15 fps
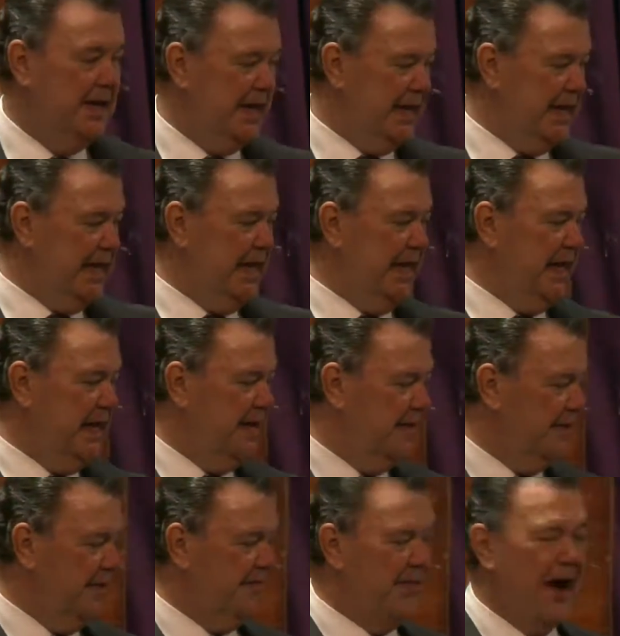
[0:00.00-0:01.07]
He,
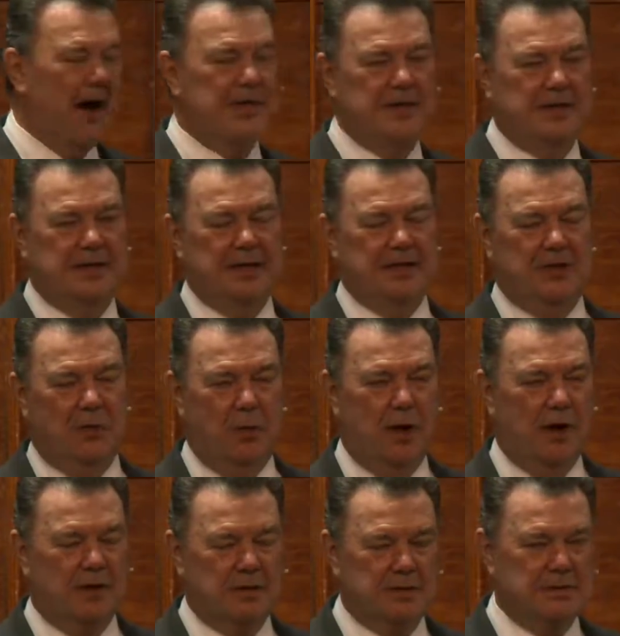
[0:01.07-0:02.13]
the Father, did the
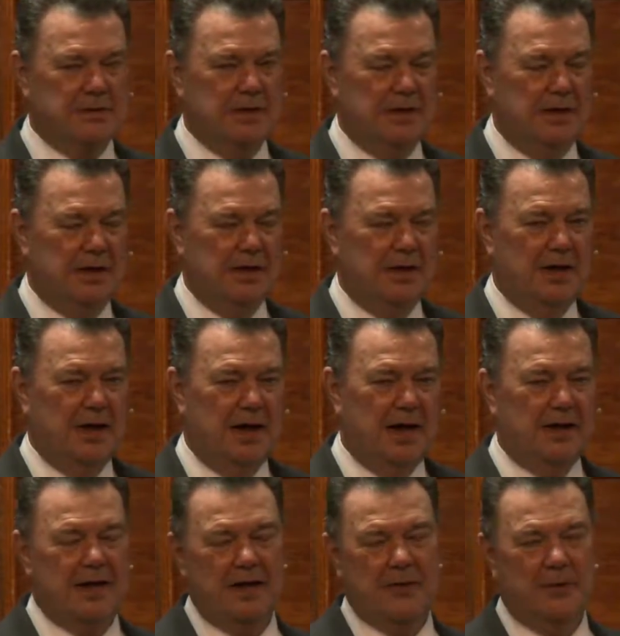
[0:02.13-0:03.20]
works.
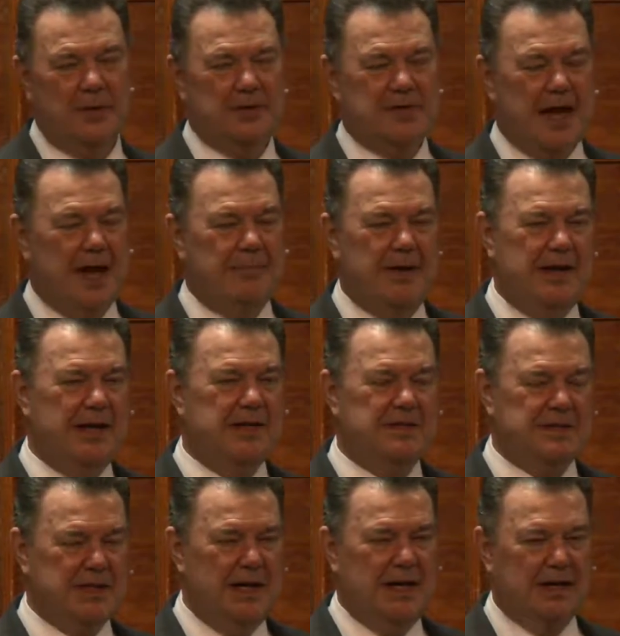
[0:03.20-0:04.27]
In other words, how many
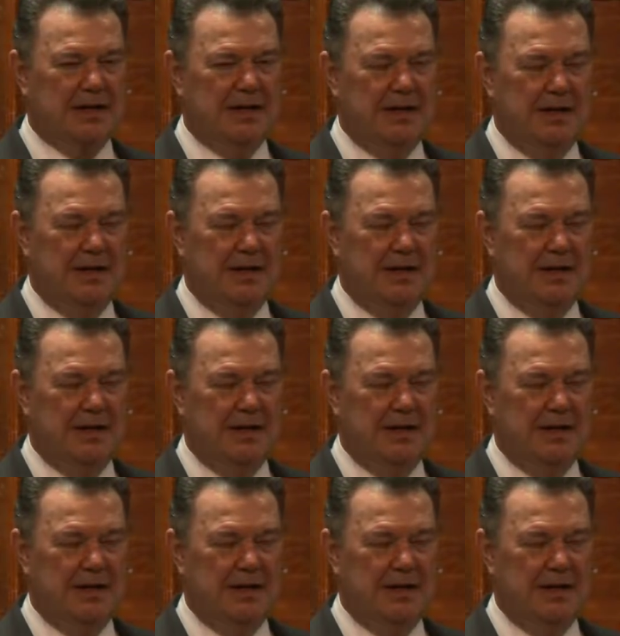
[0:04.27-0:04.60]
sick,